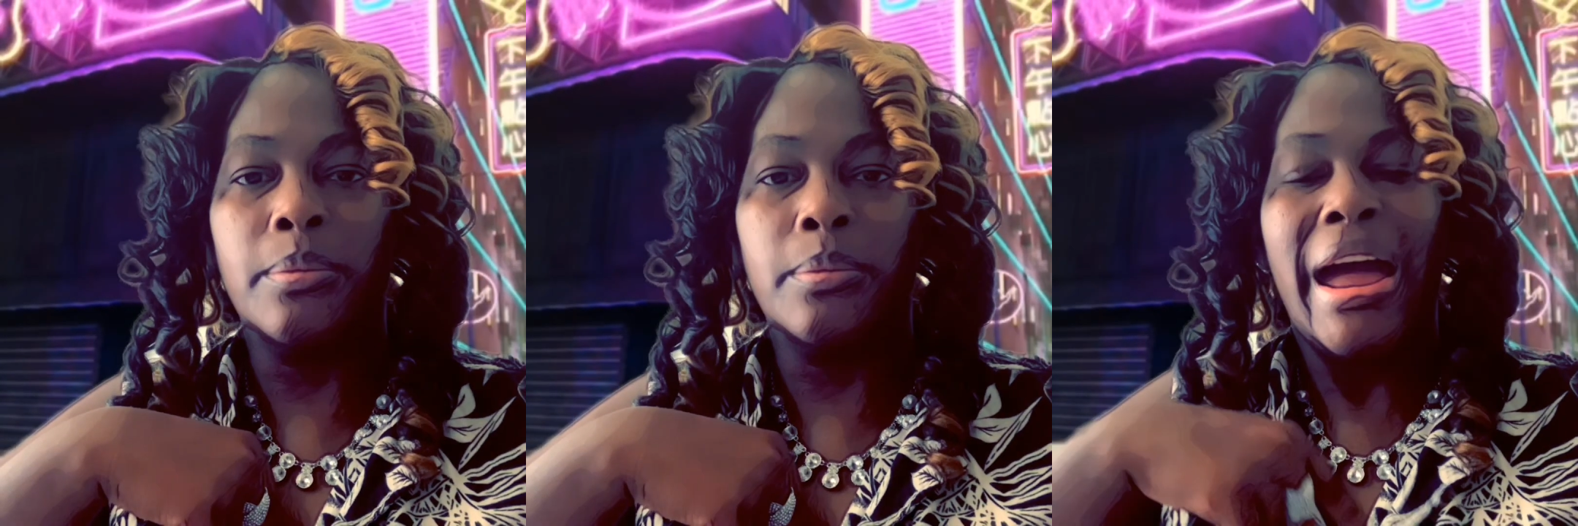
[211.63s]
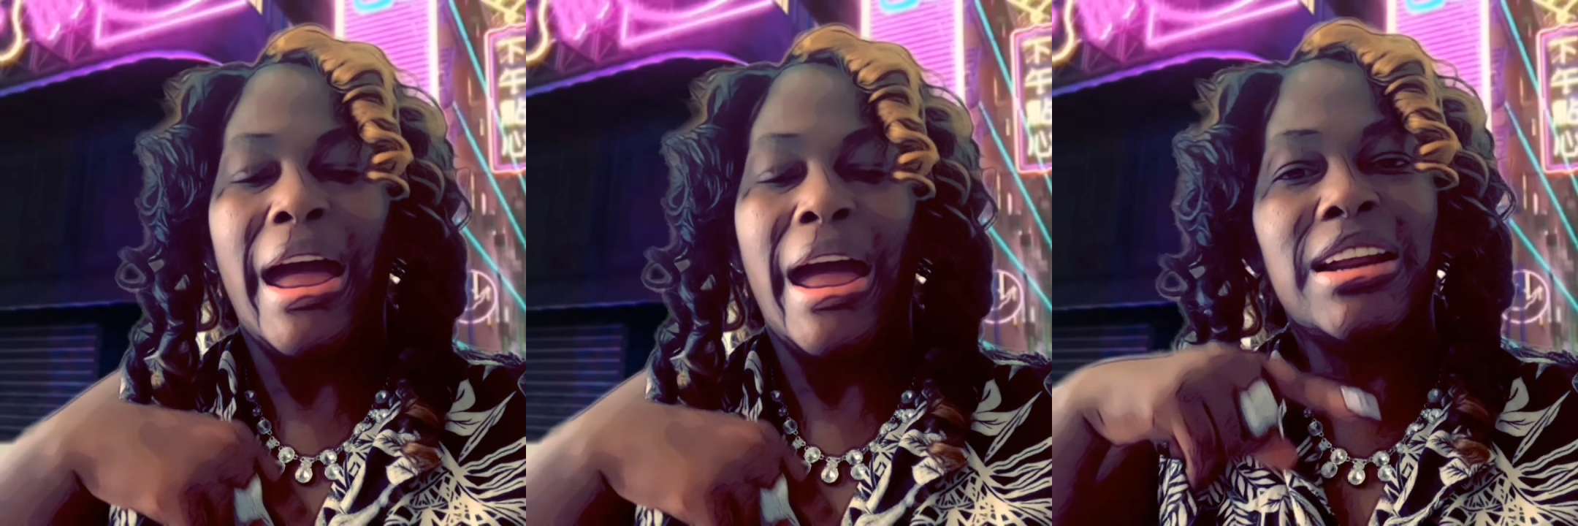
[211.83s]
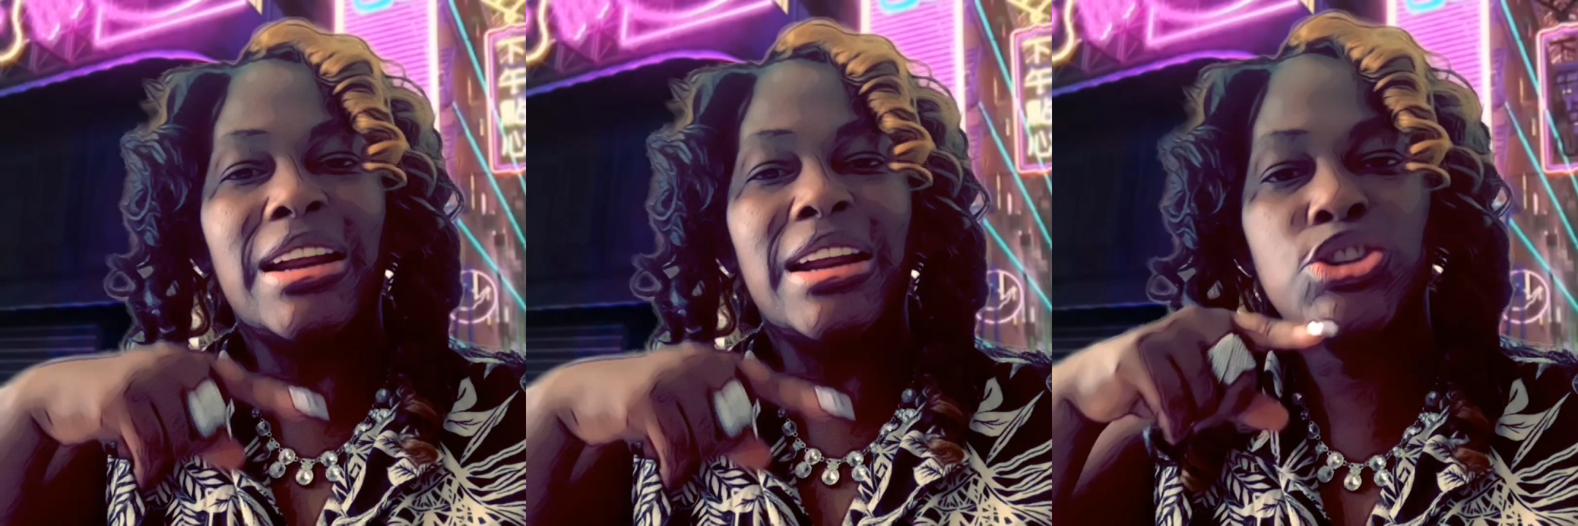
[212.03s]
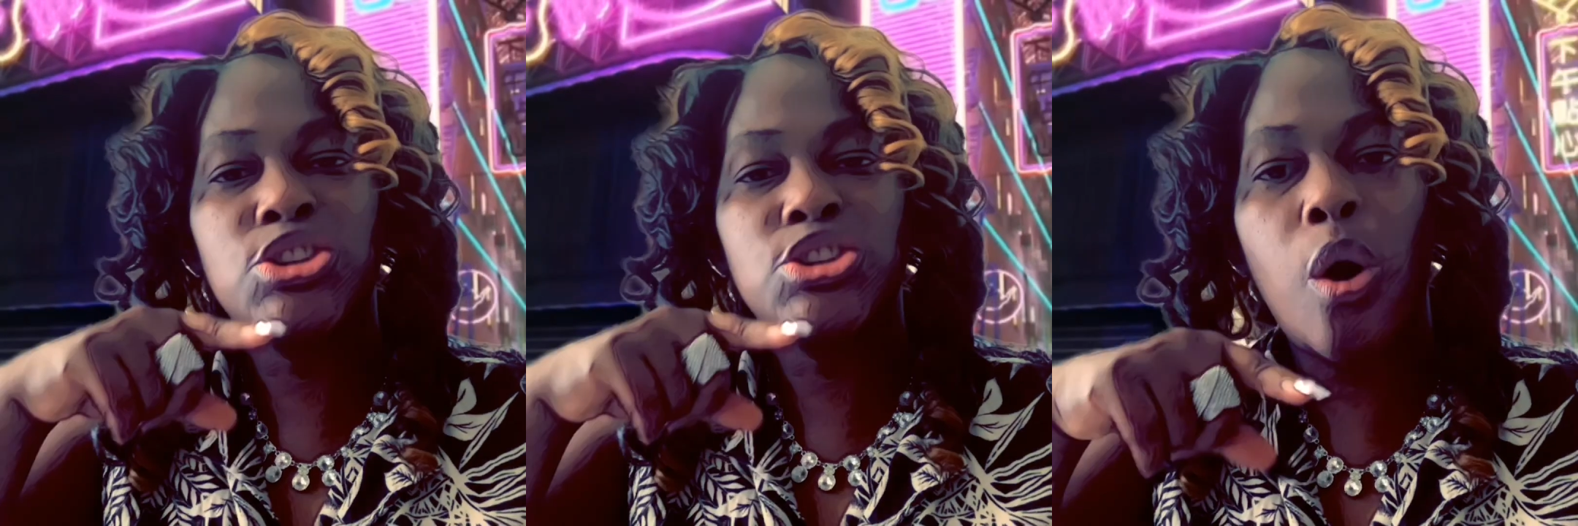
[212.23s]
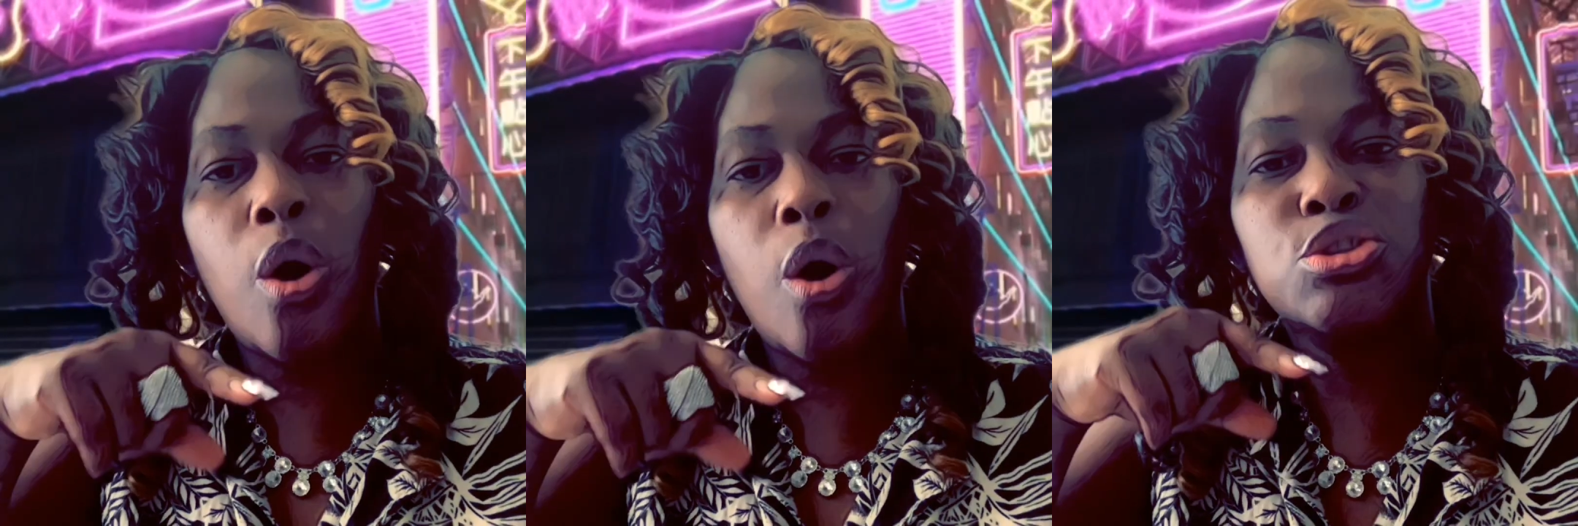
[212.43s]
and it's
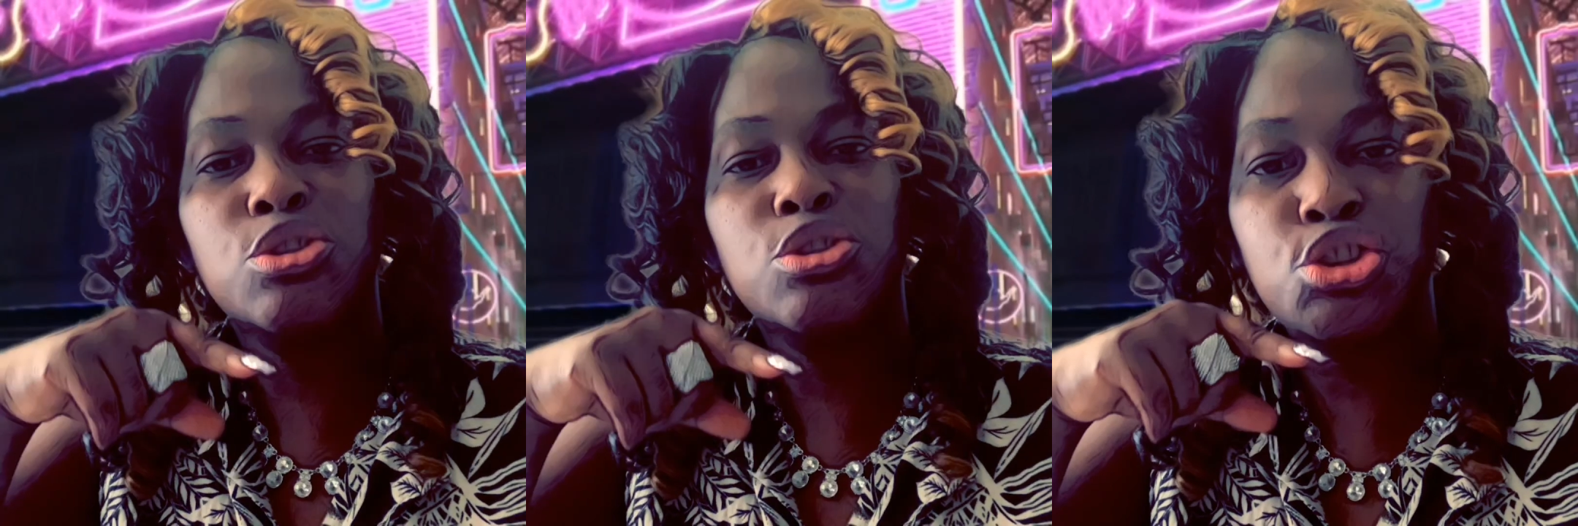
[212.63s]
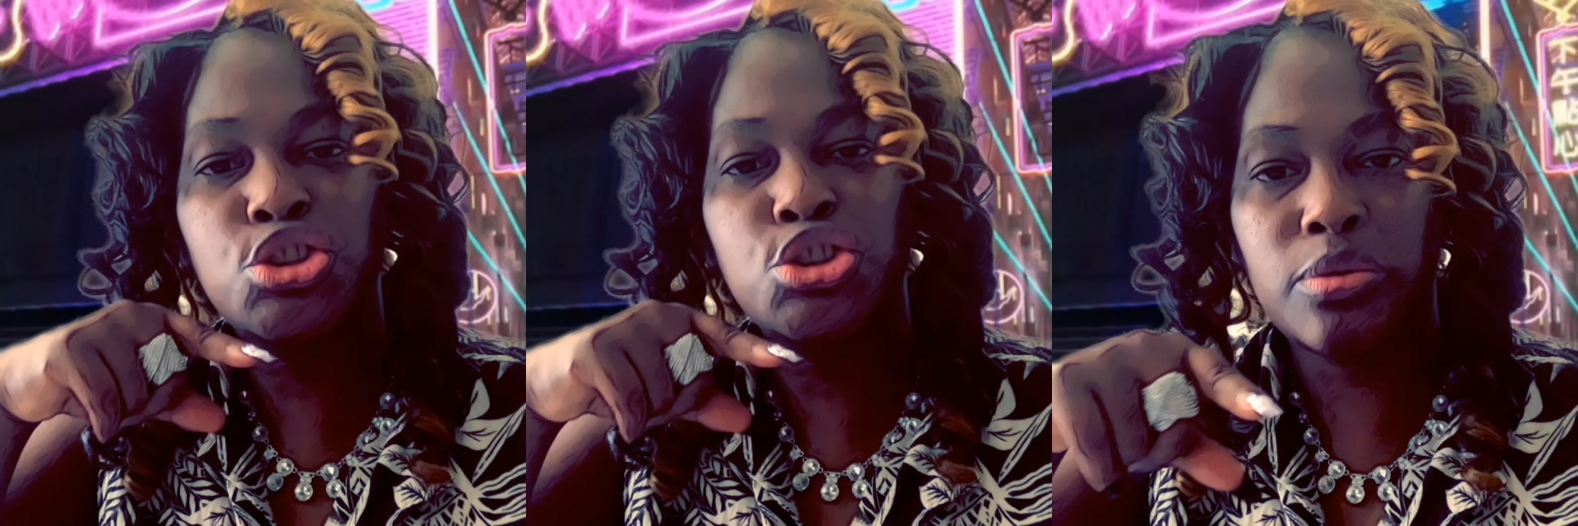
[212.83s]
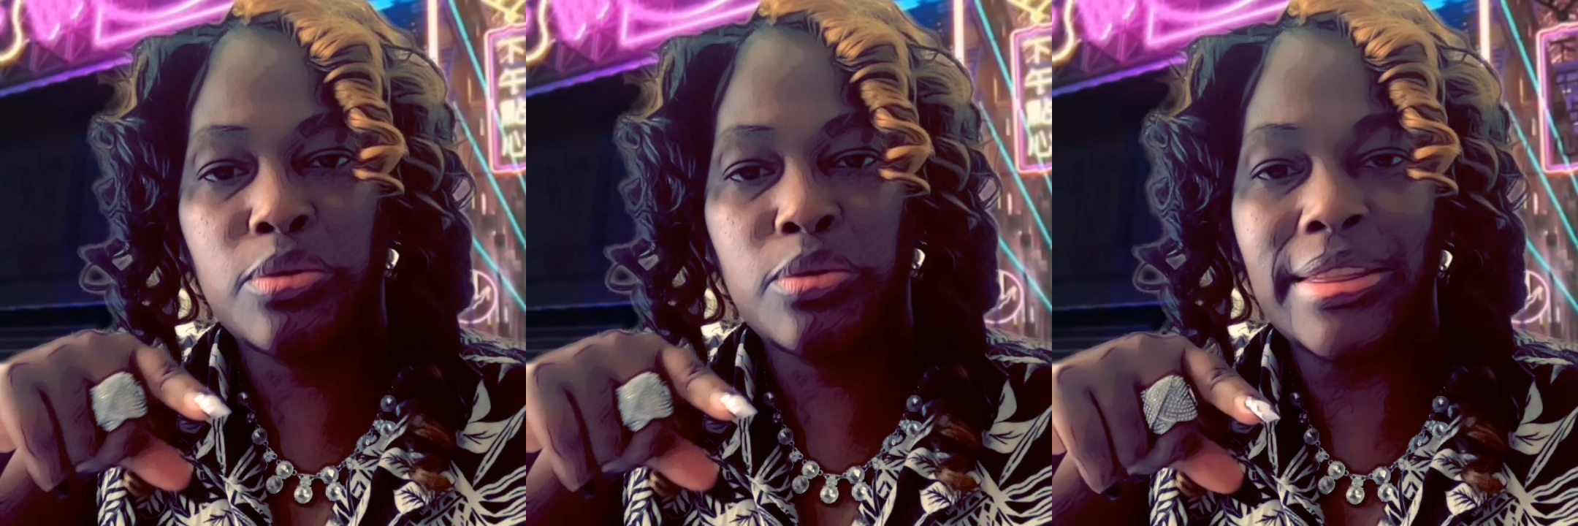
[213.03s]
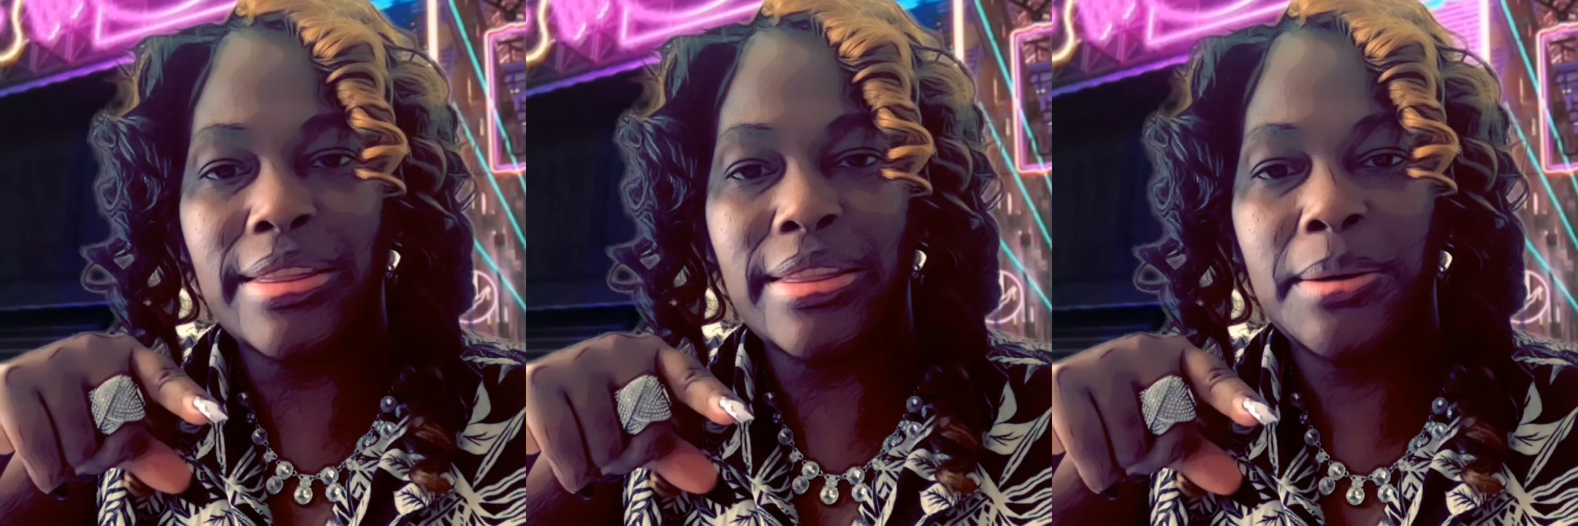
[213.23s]
called strength.